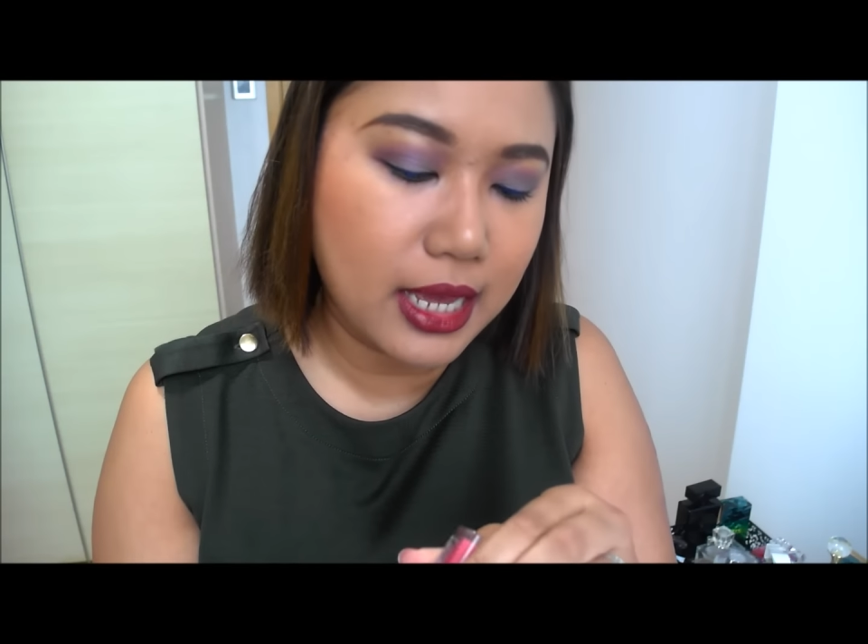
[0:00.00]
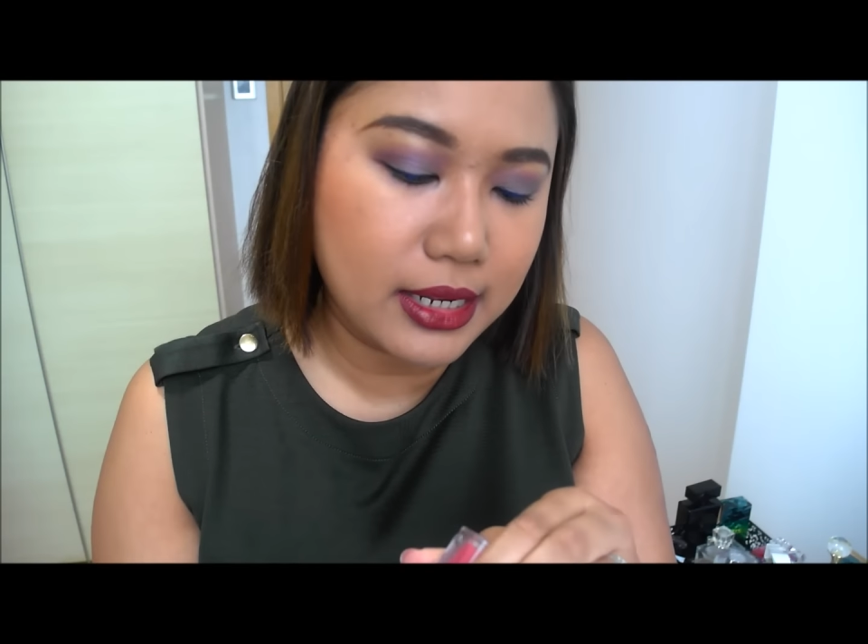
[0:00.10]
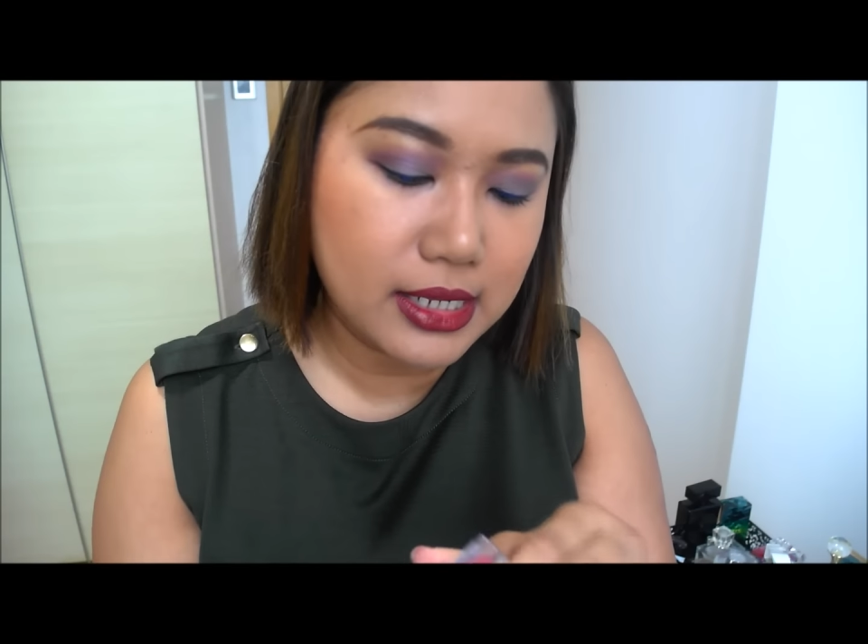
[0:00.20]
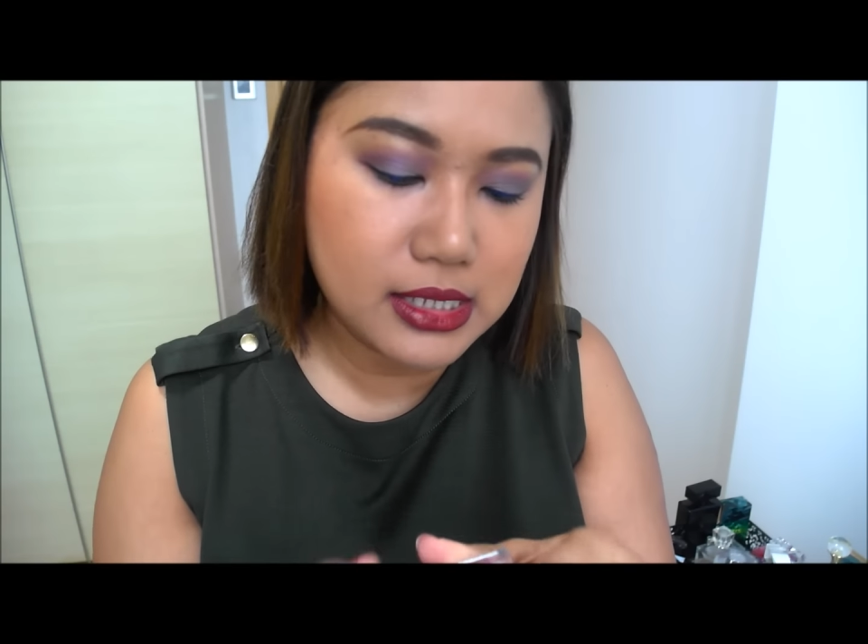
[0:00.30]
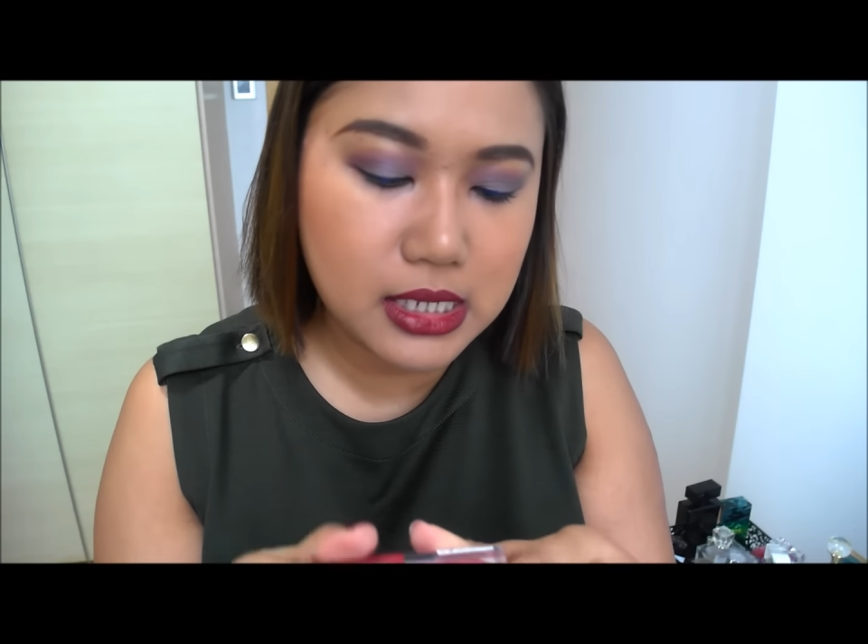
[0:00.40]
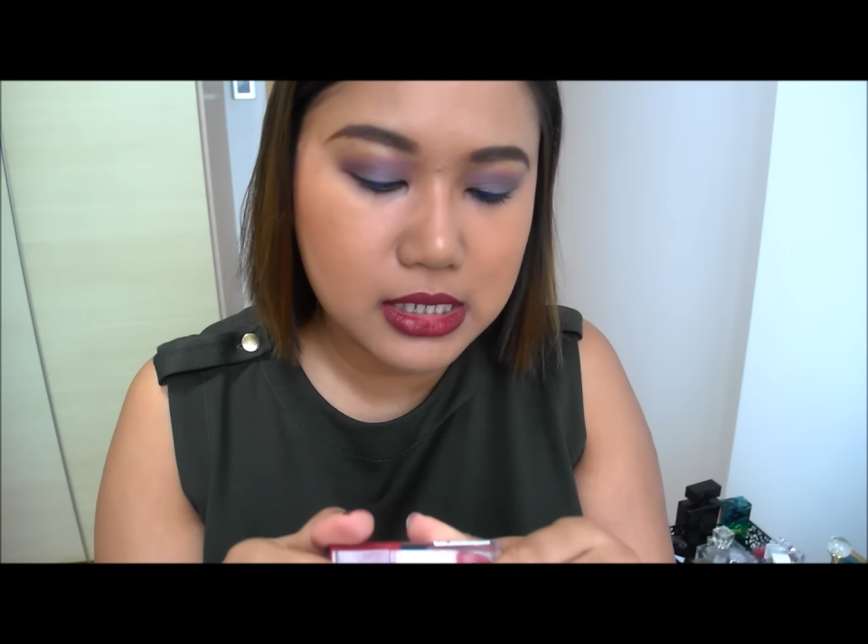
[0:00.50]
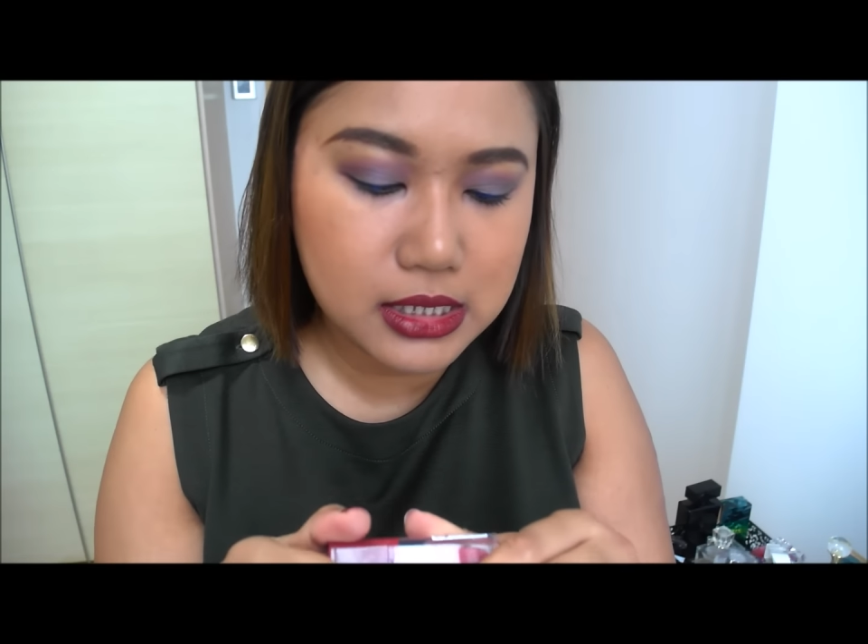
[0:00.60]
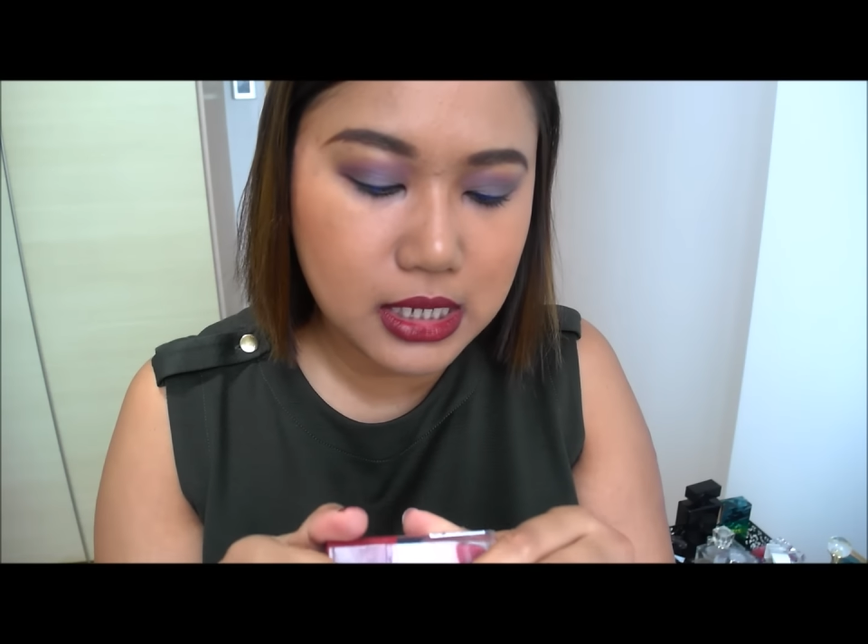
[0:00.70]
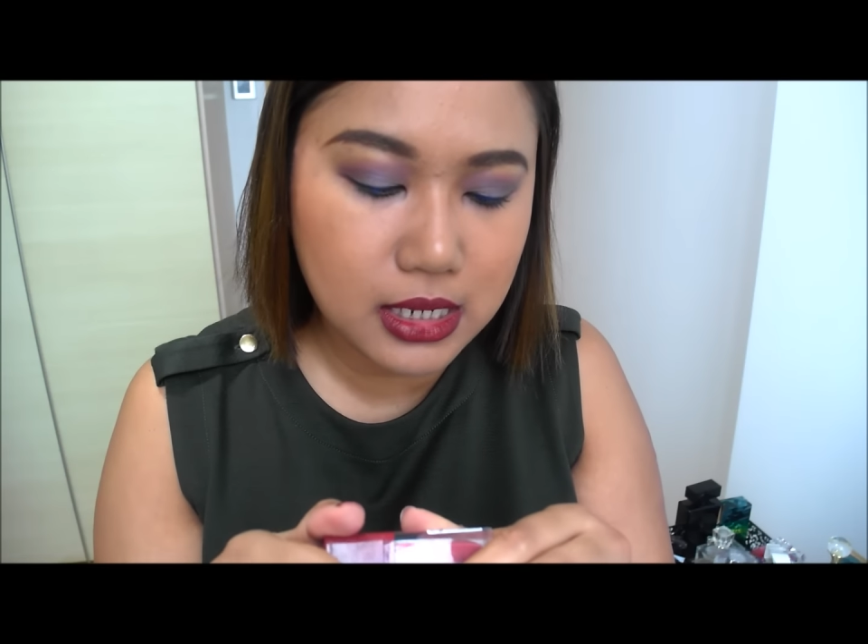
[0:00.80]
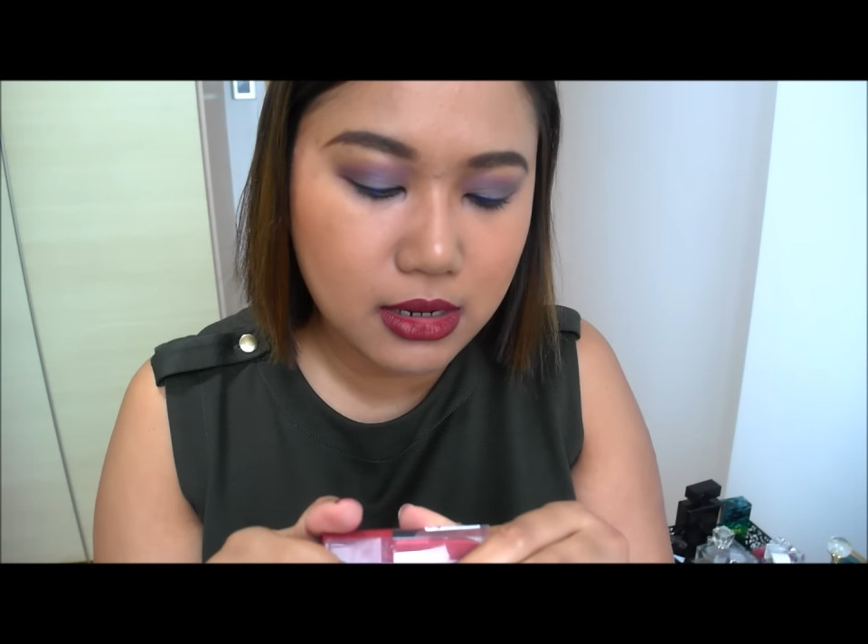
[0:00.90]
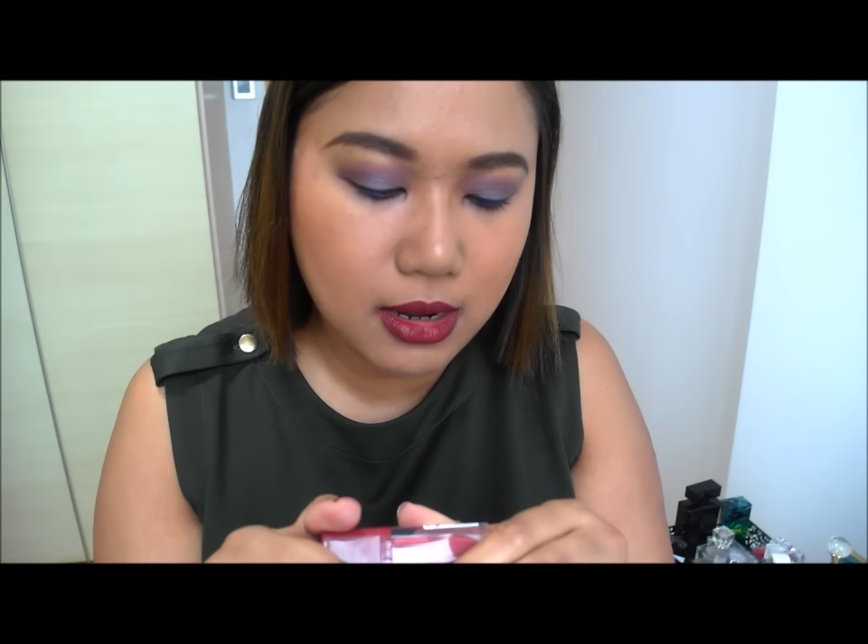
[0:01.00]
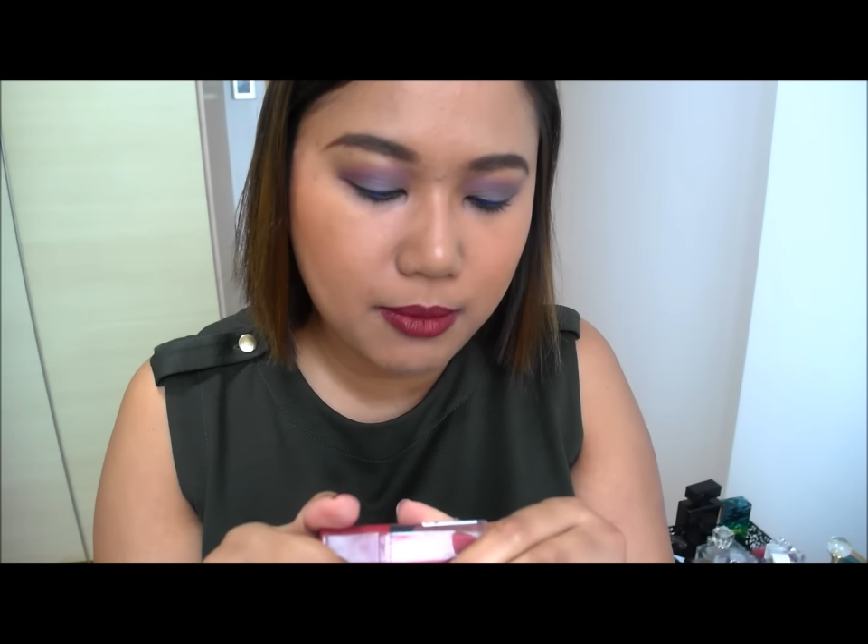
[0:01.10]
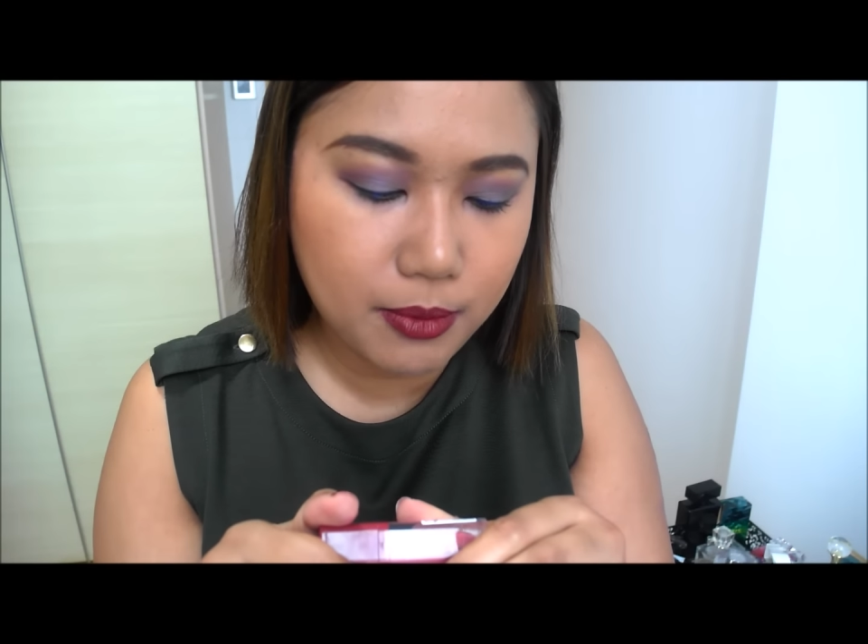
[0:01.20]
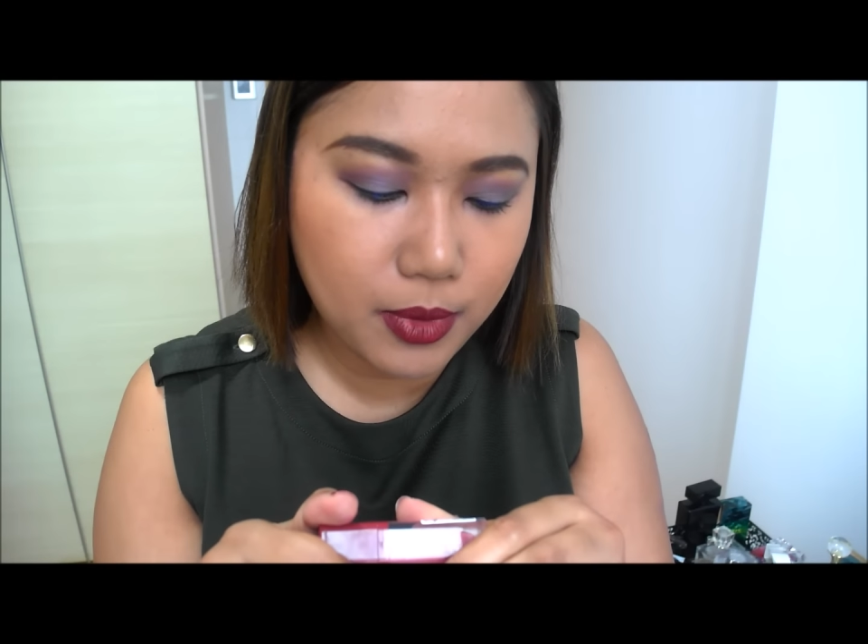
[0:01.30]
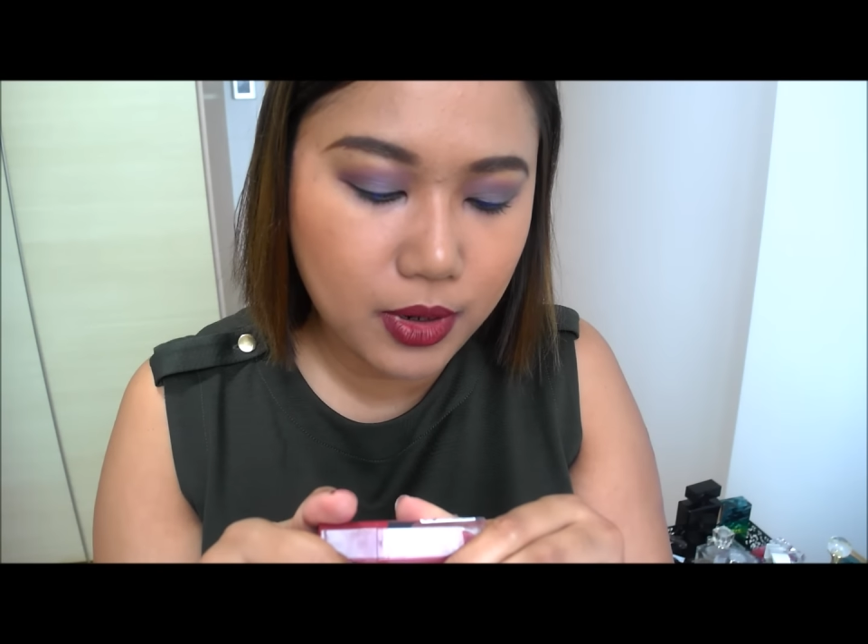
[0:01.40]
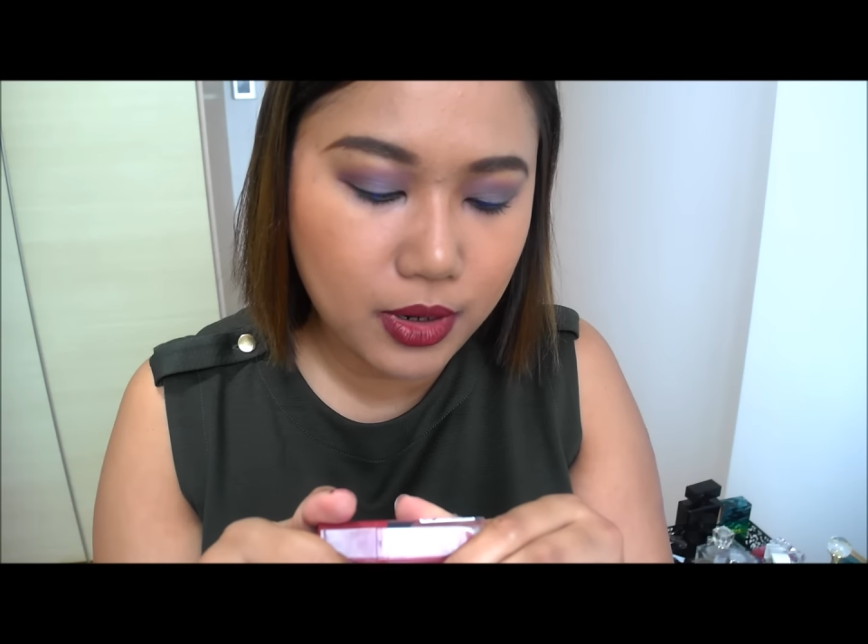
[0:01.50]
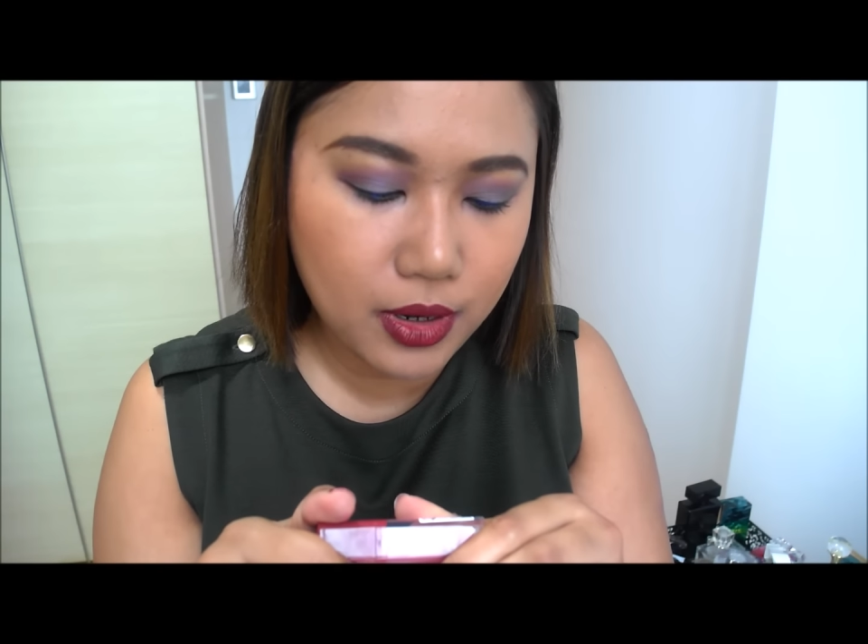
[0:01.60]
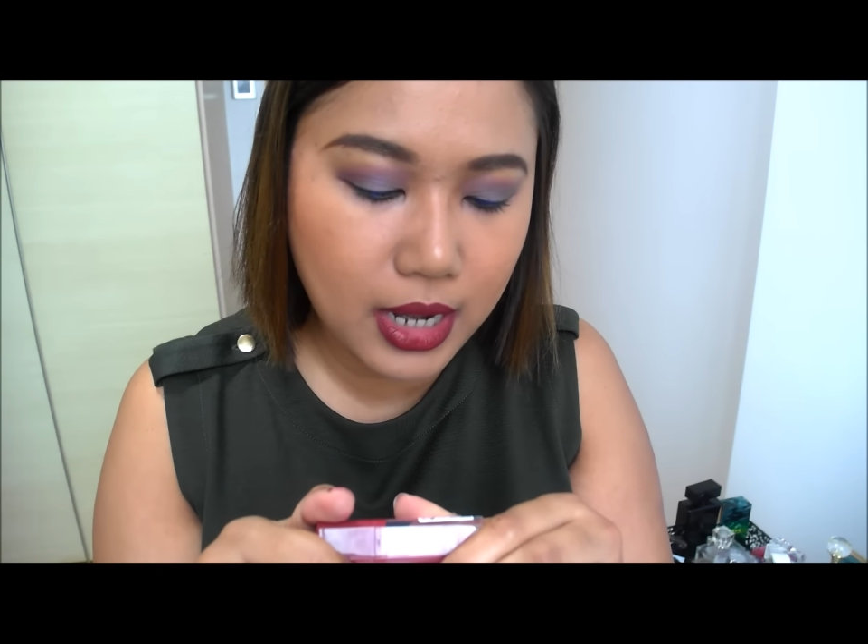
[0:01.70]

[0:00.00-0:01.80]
and this is in number